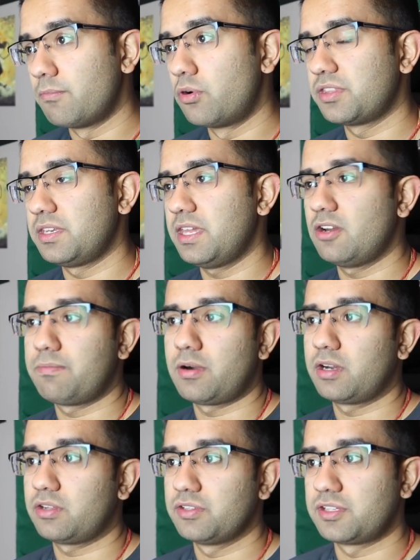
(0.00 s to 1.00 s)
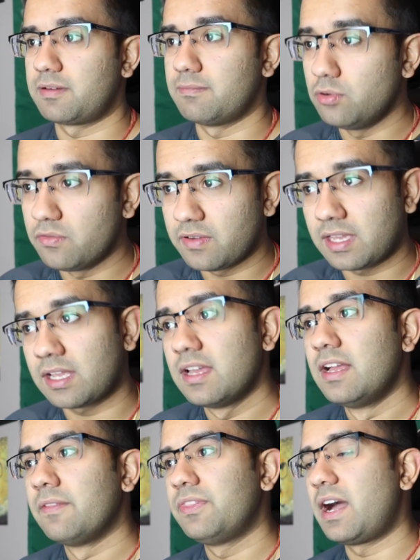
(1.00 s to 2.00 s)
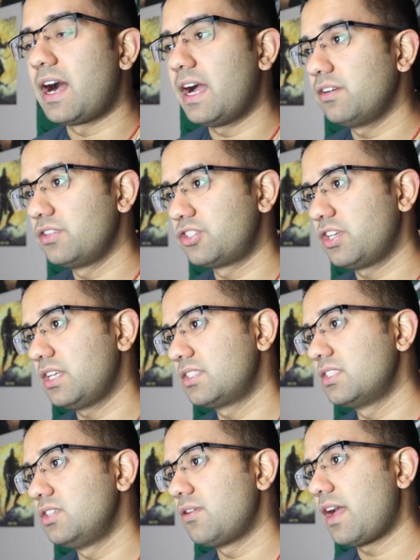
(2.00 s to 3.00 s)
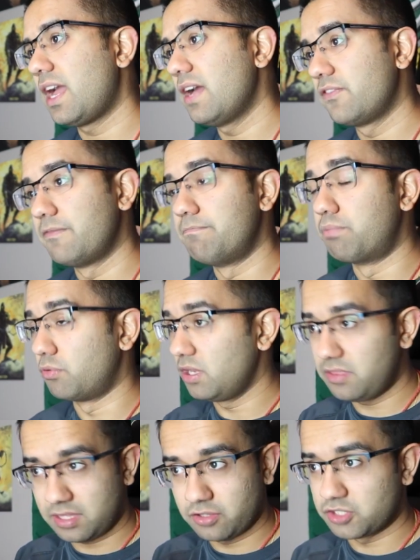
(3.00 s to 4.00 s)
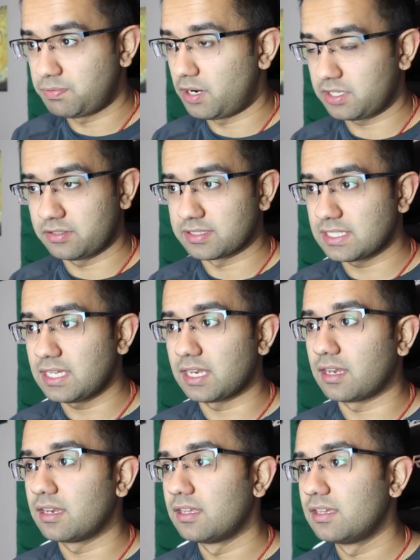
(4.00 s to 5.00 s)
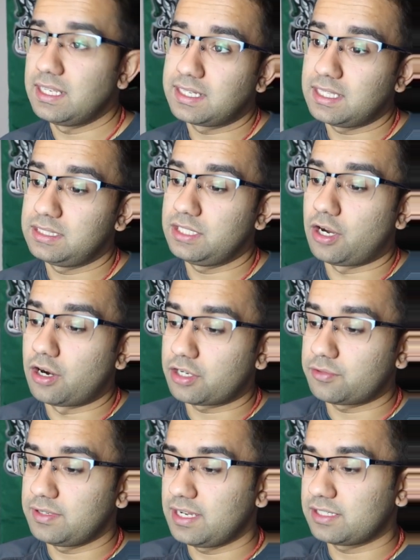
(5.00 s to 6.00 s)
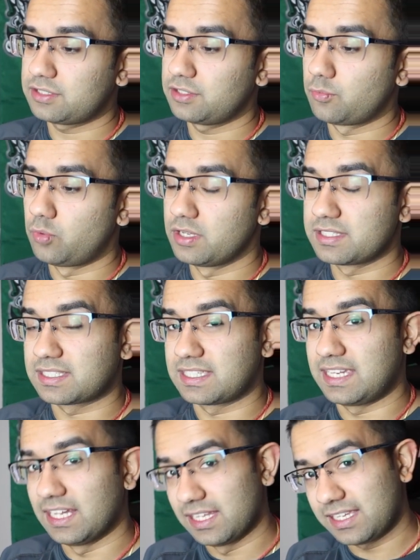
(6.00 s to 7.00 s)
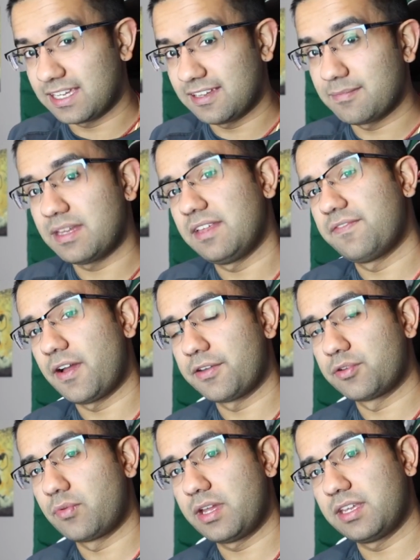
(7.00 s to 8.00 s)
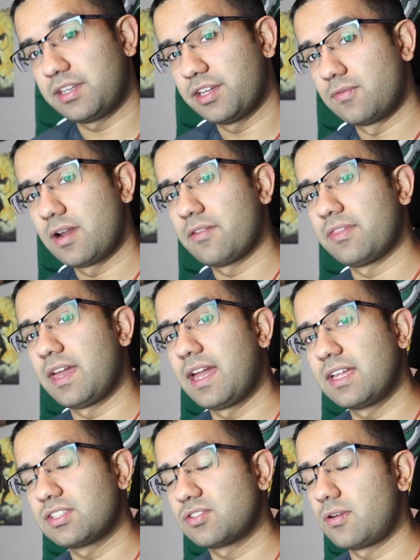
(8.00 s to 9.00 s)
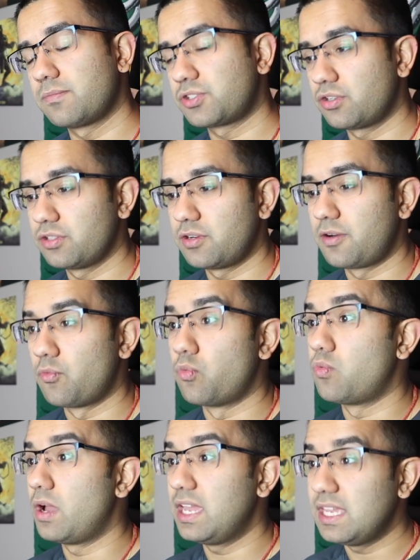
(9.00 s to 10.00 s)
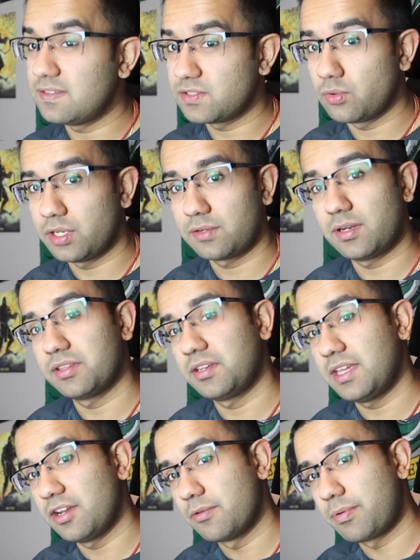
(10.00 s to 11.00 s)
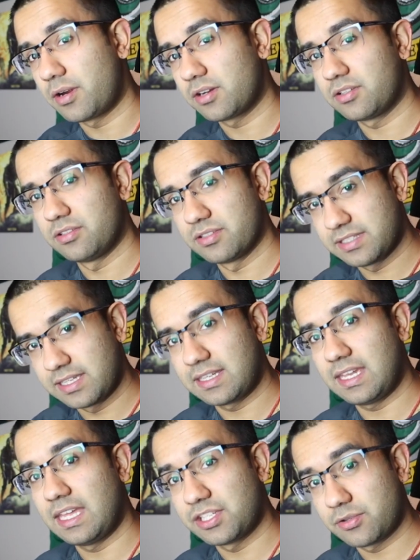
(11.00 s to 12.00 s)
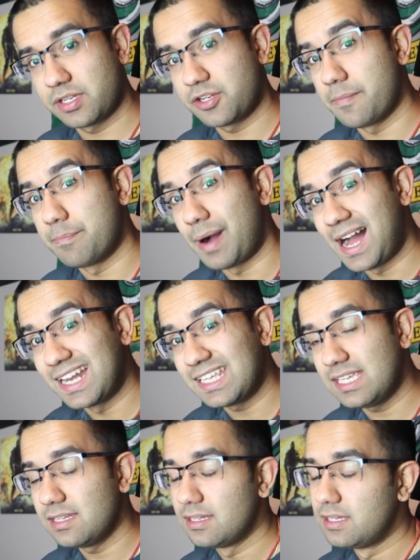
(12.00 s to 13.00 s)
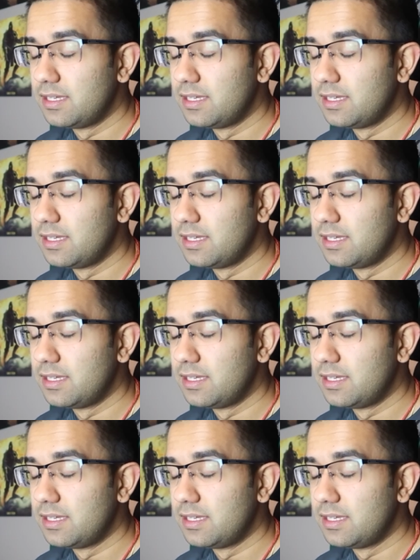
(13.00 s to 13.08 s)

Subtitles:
more the nanoparticles are moving, the higher the chances you have of breathing those particles in. And again, the arc reactor was killing him and he found a way to get around that, so I'm sure there are ways going around the nanoparticles, like entering your body.